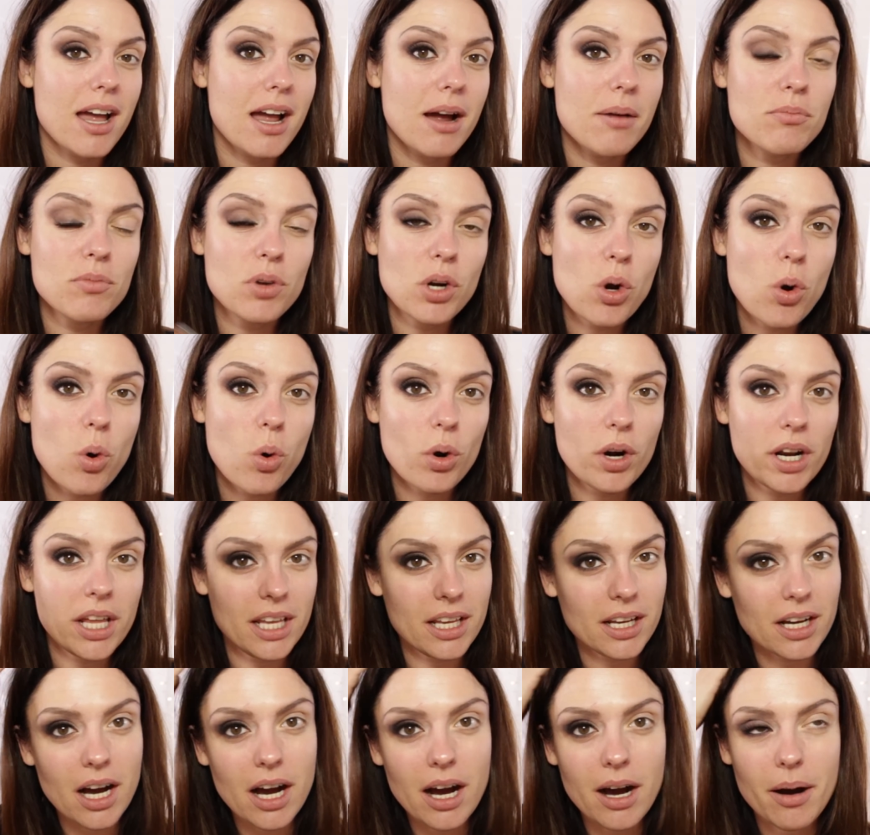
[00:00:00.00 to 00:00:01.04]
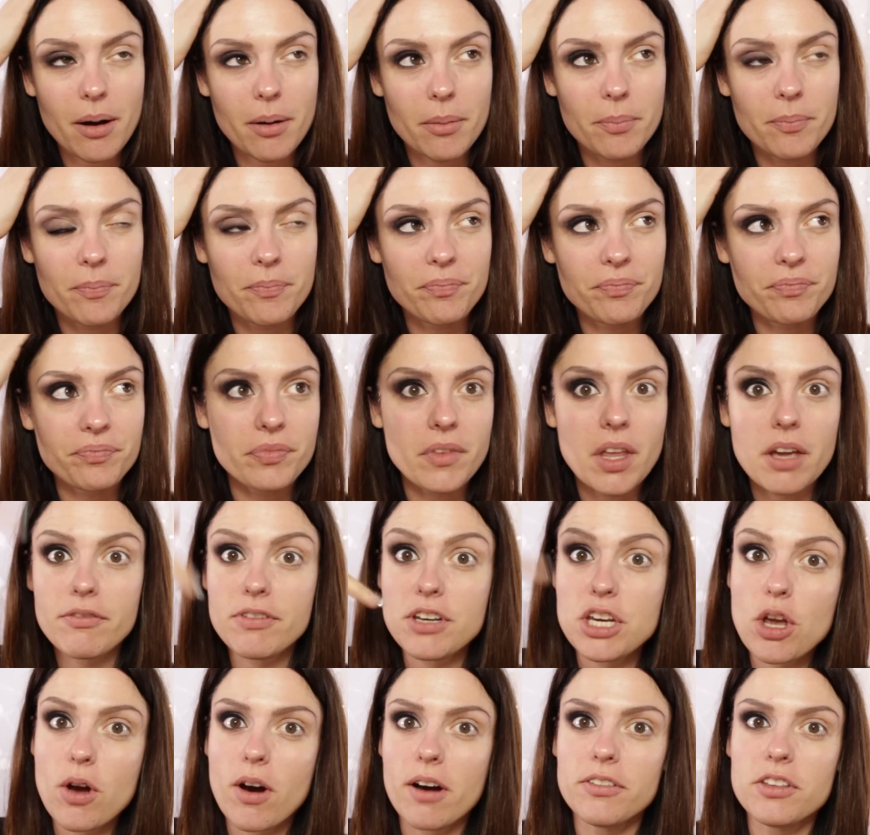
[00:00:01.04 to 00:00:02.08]
I'm recording um, a
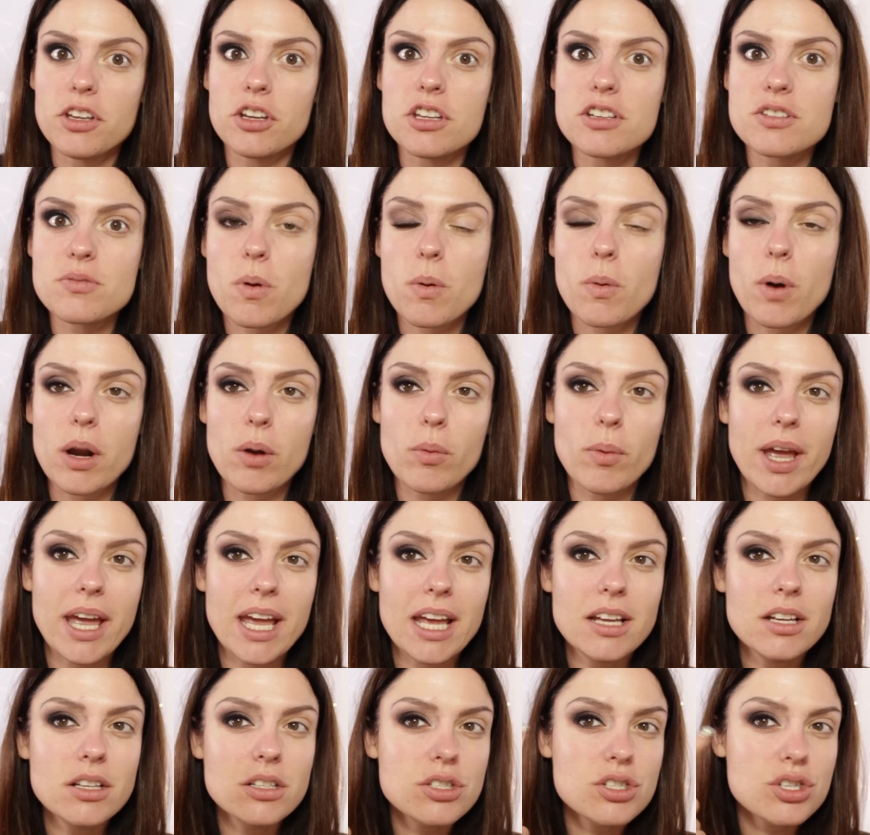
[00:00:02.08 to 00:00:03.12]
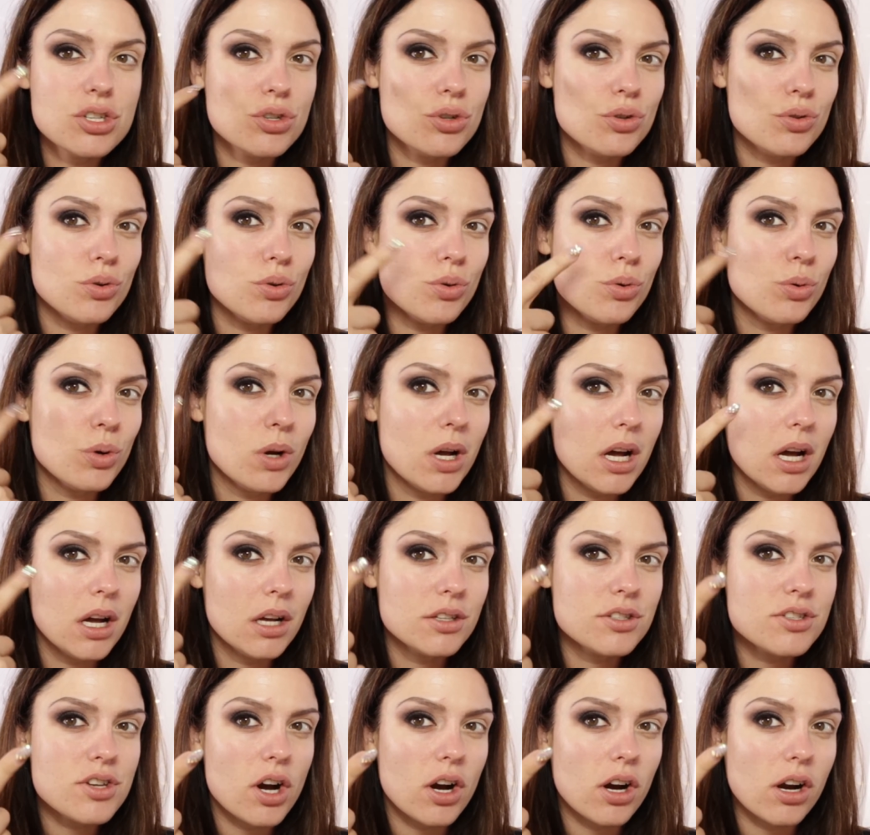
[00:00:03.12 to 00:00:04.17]
video after this one right away to
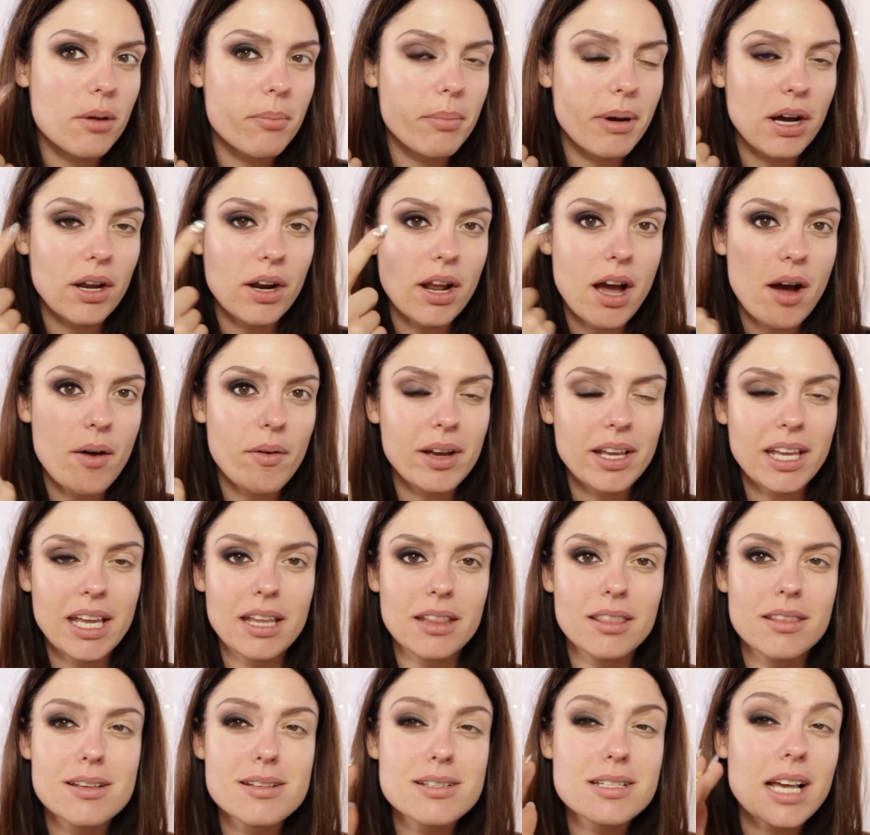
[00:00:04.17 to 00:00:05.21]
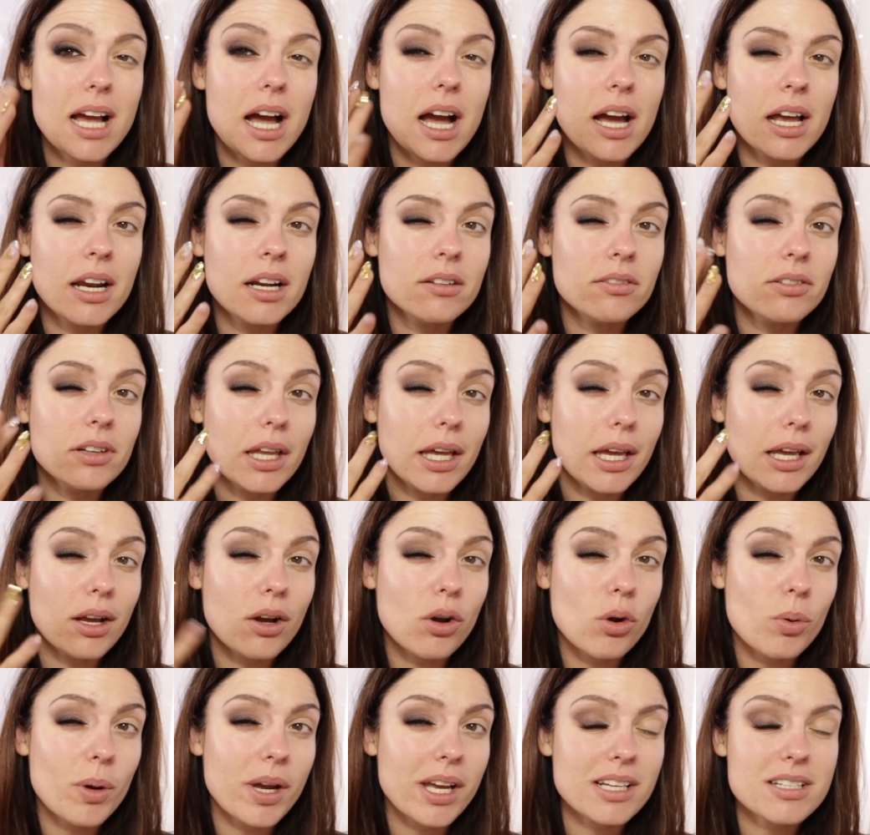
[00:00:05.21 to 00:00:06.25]
talk about how I get this kind of like
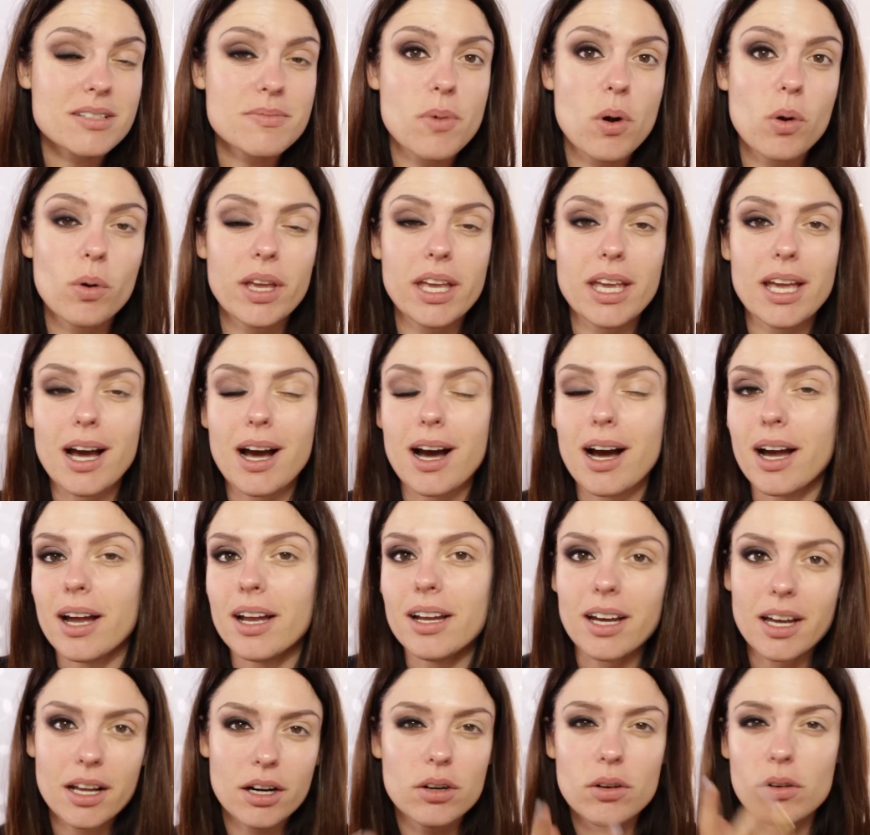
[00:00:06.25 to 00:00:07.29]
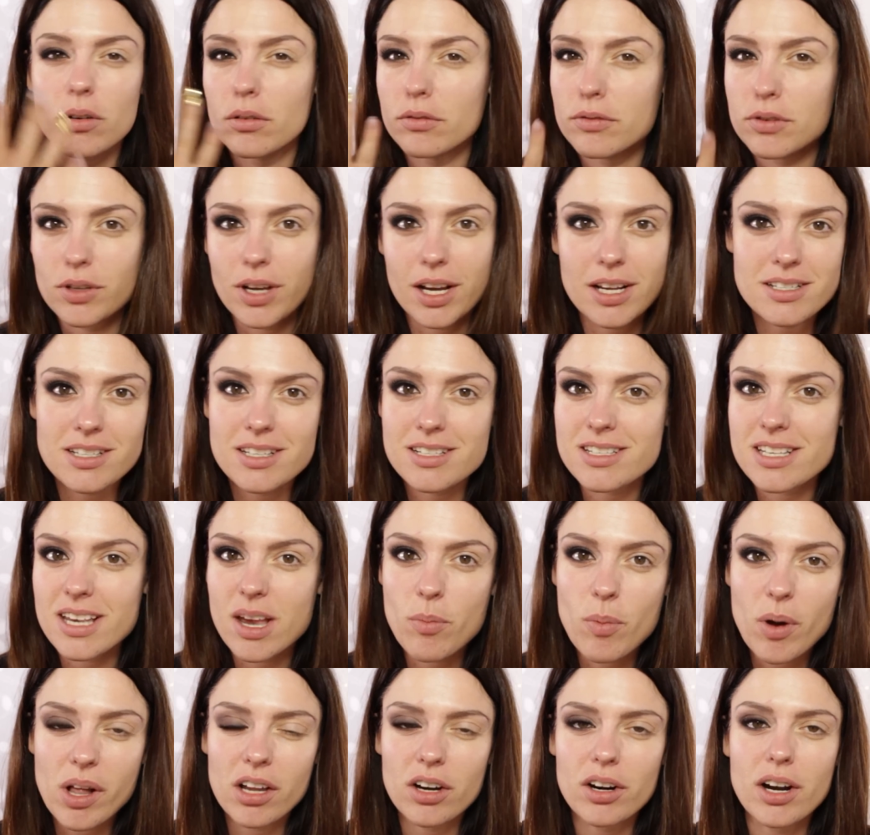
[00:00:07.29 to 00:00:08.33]
quick smoky eye. I don't know if you guys can see
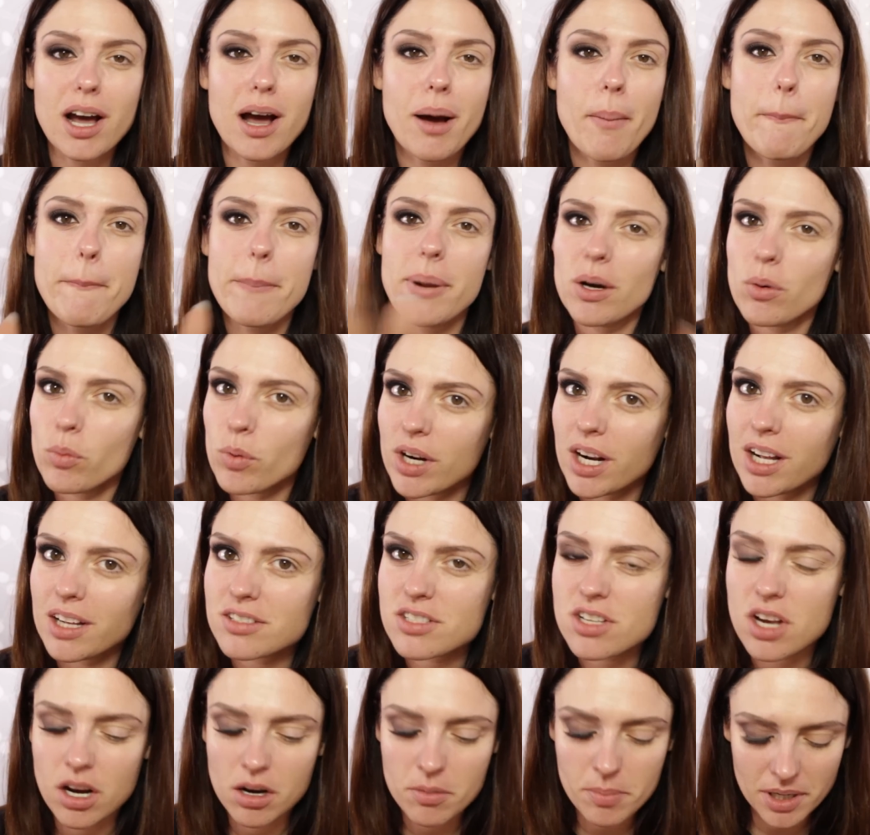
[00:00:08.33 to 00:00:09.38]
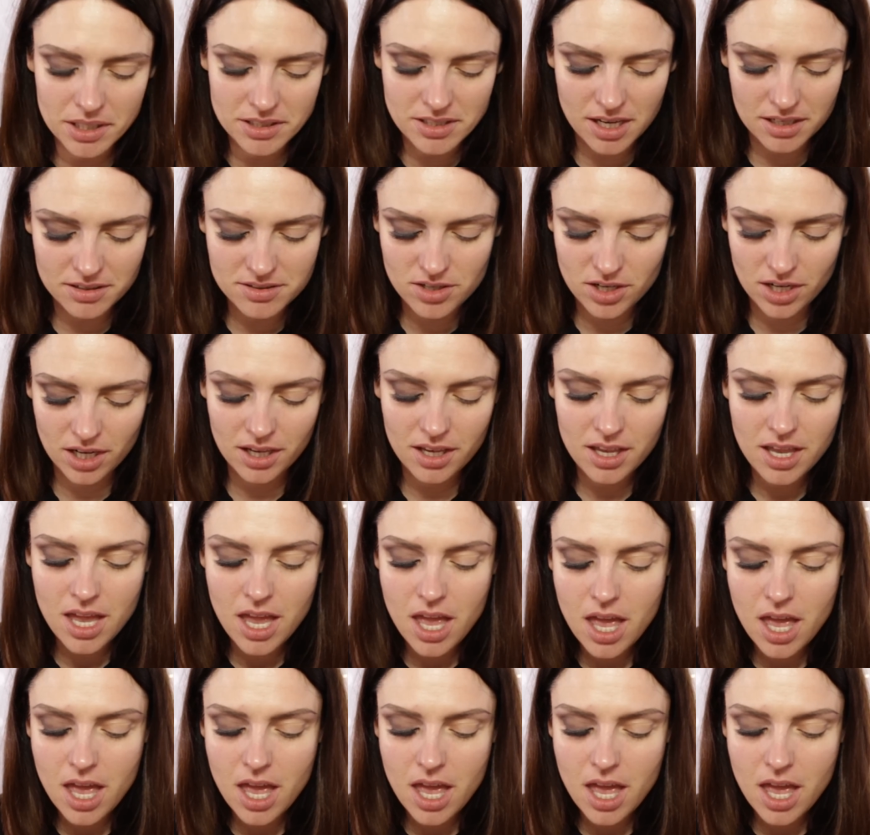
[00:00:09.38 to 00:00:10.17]
it well or not, but we're not talking about that today.